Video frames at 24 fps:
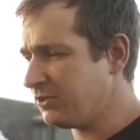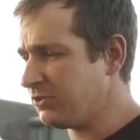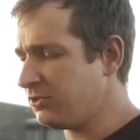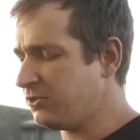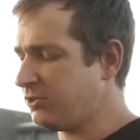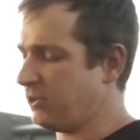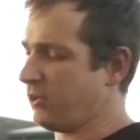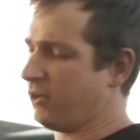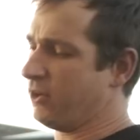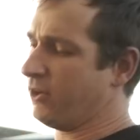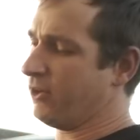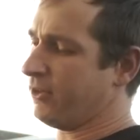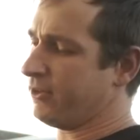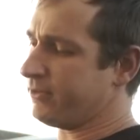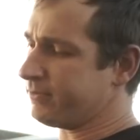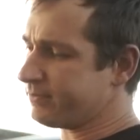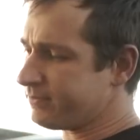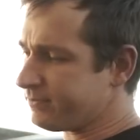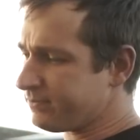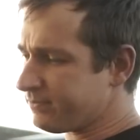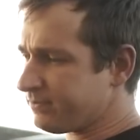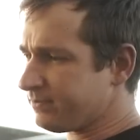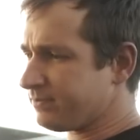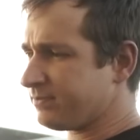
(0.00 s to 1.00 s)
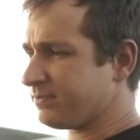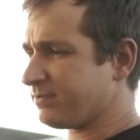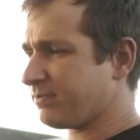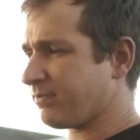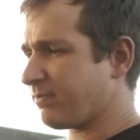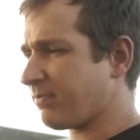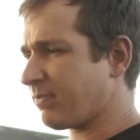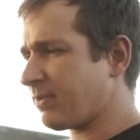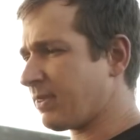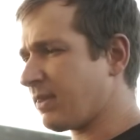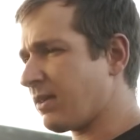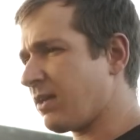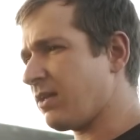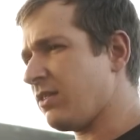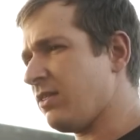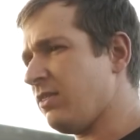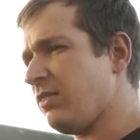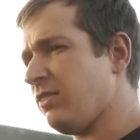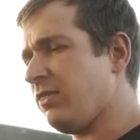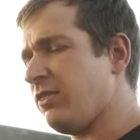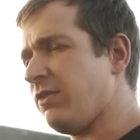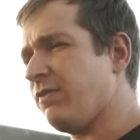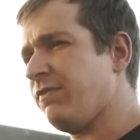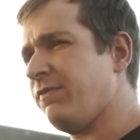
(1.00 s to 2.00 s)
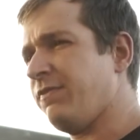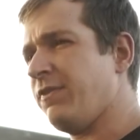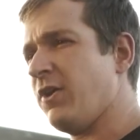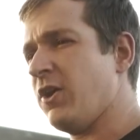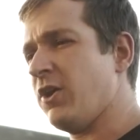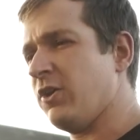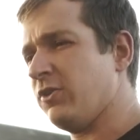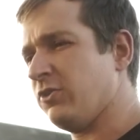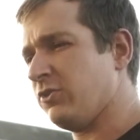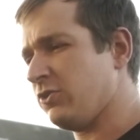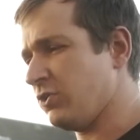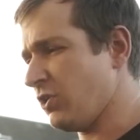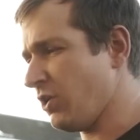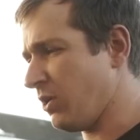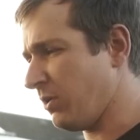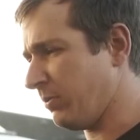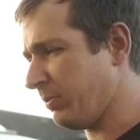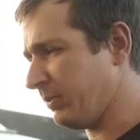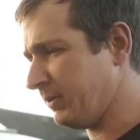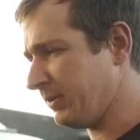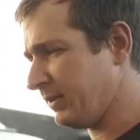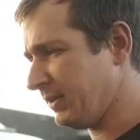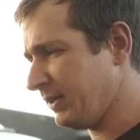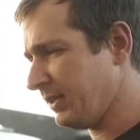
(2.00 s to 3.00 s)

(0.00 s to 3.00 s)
So the first job,